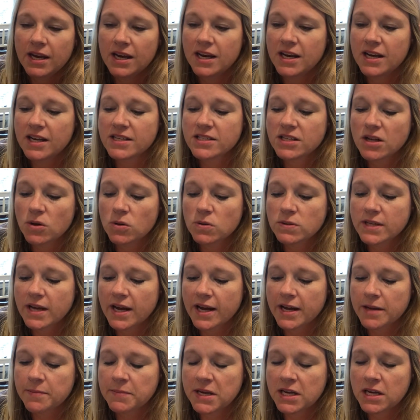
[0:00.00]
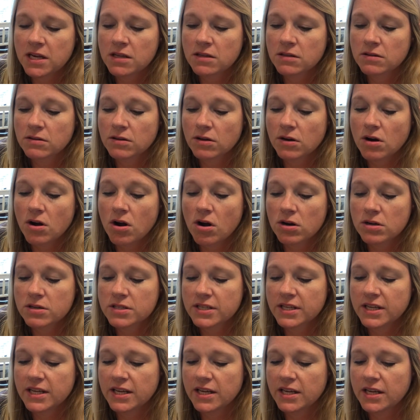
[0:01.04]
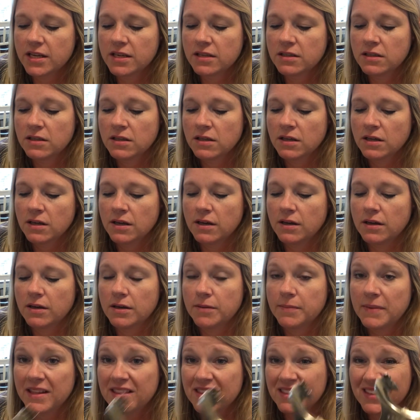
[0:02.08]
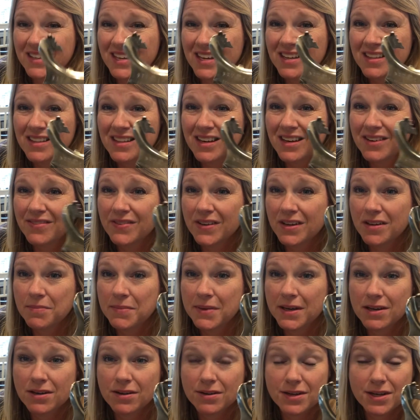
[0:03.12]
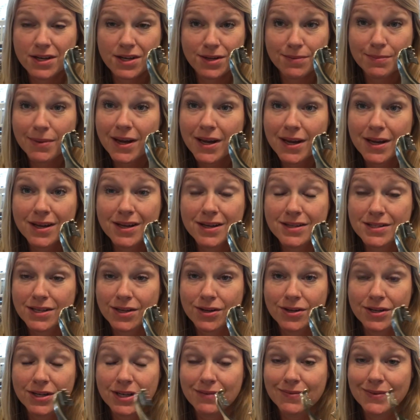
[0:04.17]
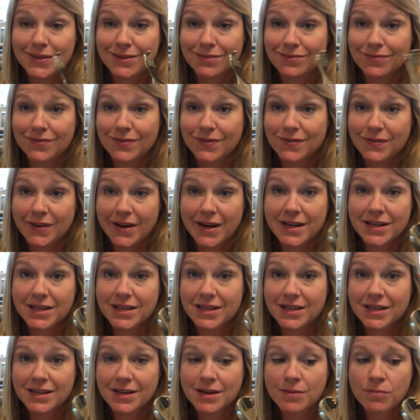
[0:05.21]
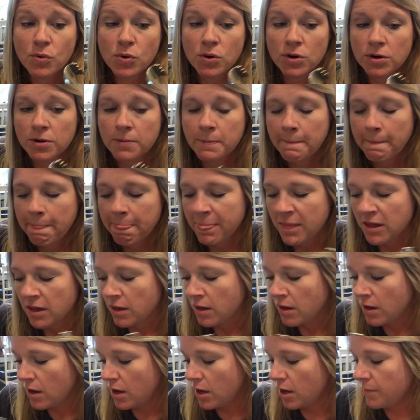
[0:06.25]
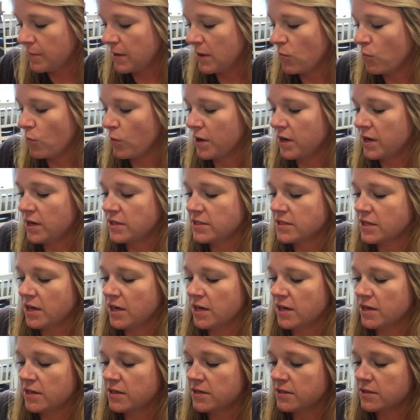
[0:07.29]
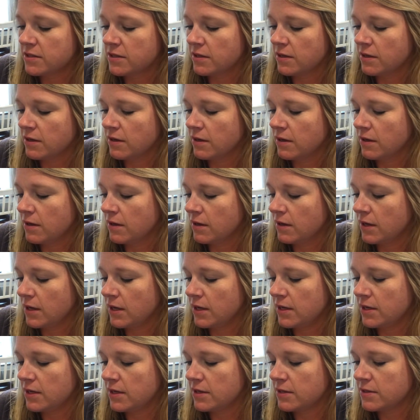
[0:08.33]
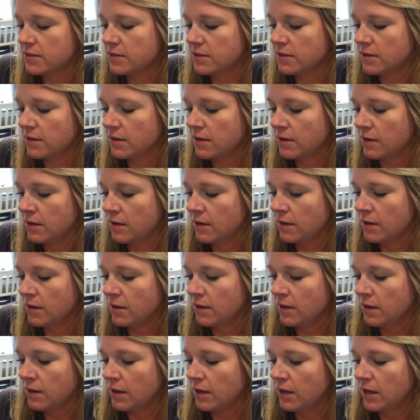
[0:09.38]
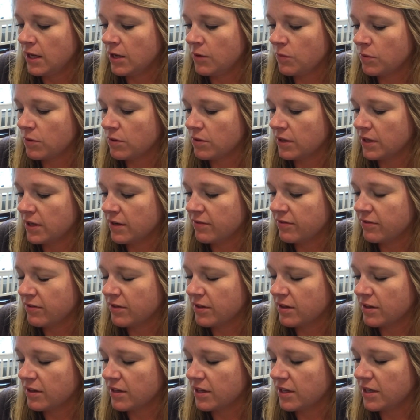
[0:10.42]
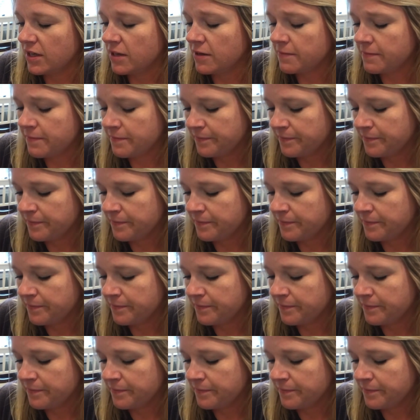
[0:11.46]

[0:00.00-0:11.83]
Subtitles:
it is old-timey. They're hard to get. I think that I found mine on eBay because I couldn't even find it anymore. And what it does is it will lift the lid